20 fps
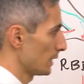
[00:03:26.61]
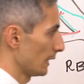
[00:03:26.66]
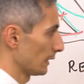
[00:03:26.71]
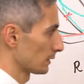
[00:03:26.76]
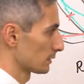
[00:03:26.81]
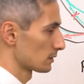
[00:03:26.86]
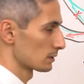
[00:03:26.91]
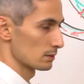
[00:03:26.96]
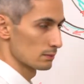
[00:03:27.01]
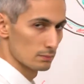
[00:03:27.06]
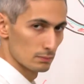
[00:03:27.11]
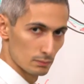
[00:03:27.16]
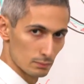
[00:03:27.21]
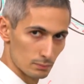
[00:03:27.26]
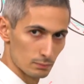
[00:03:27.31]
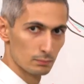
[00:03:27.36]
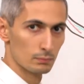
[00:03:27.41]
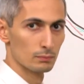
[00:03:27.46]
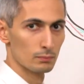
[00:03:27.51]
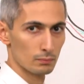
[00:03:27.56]
takes
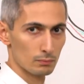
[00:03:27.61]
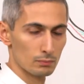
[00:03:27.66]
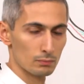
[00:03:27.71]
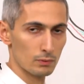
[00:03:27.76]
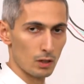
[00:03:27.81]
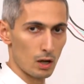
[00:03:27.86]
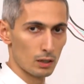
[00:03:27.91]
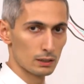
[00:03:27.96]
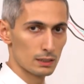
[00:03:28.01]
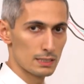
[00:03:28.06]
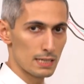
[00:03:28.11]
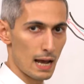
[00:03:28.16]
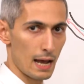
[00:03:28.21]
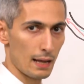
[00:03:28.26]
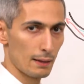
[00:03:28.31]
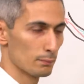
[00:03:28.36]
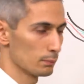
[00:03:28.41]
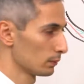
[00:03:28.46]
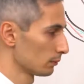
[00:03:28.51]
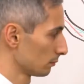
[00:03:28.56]
longer
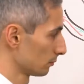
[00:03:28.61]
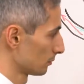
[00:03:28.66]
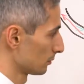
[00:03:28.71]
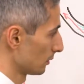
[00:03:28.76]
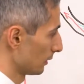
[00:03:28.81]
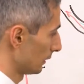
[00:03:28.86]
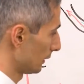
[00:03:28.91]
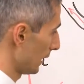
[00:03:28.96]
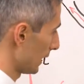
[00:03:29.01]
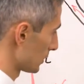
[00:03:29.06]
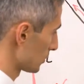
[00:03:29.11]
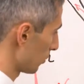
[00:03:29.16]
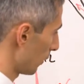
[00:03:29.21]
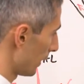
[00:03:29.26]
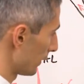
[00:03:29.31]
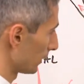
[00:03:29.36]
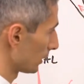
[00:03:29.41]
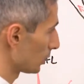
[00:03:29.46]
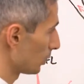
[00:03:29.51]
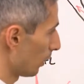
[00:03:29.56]
time. And that's
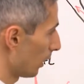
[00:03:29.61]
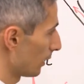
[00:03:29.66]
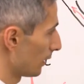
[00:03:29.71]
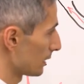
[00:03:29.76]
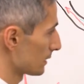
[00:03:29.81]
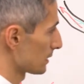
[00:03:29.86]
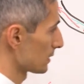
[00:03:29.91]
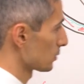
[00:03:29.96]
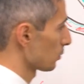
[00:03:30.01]
why the QRS